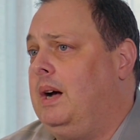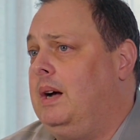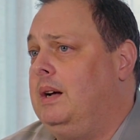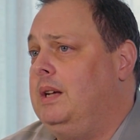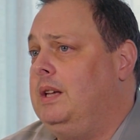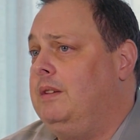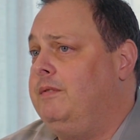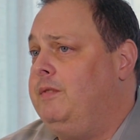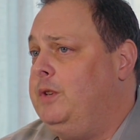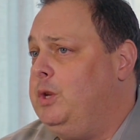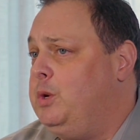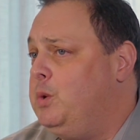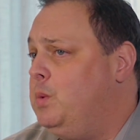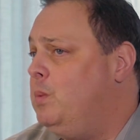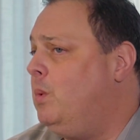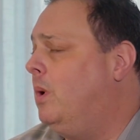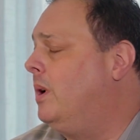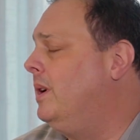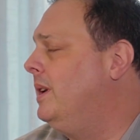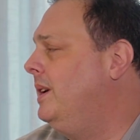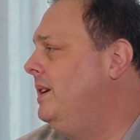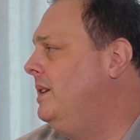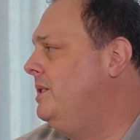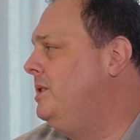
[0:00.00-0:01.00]
If you
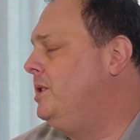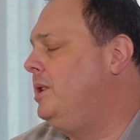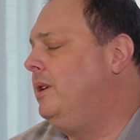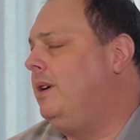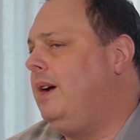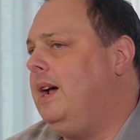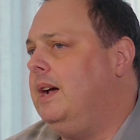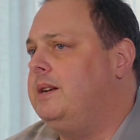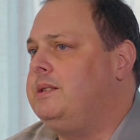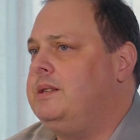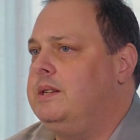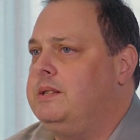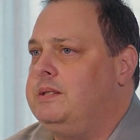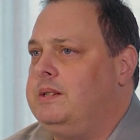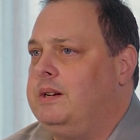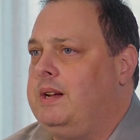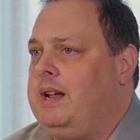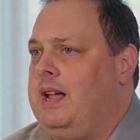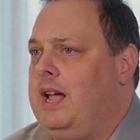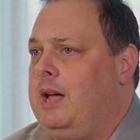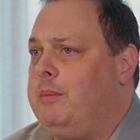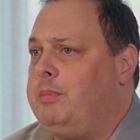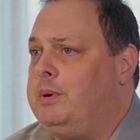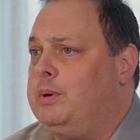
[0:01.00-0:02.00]
want easier access to
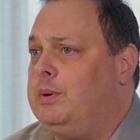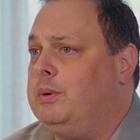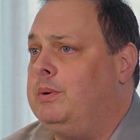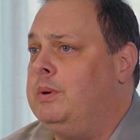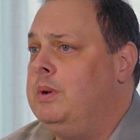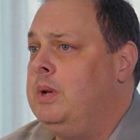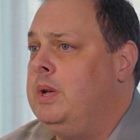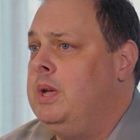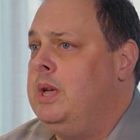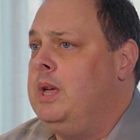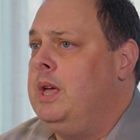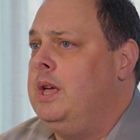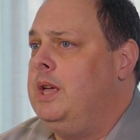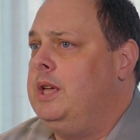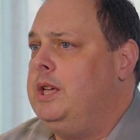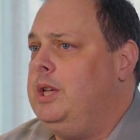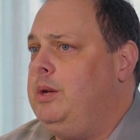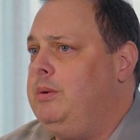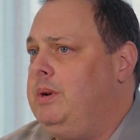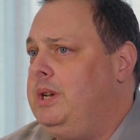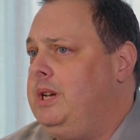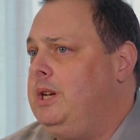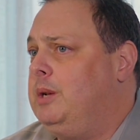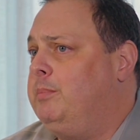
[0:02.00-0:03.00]
capital,
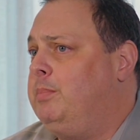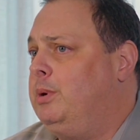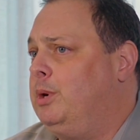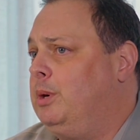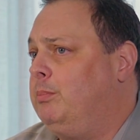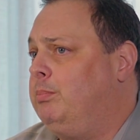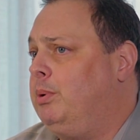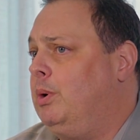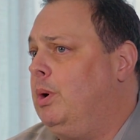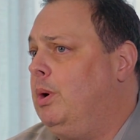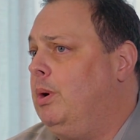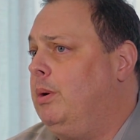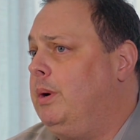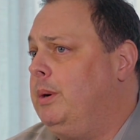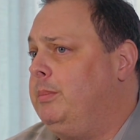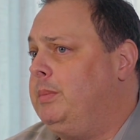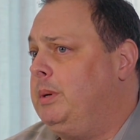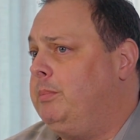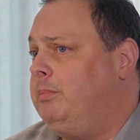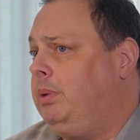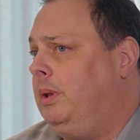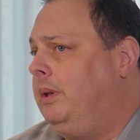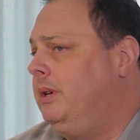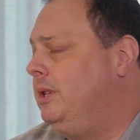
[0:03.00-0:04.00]
you need to put a program
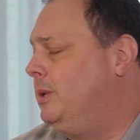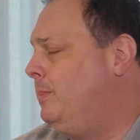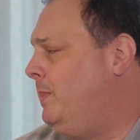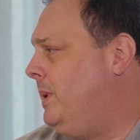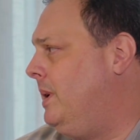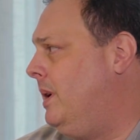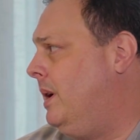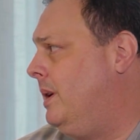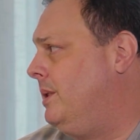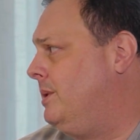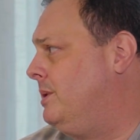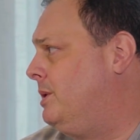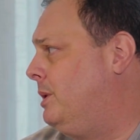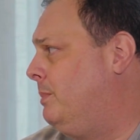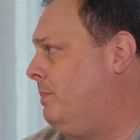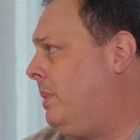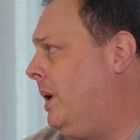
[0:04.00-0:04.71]
in place beyond just a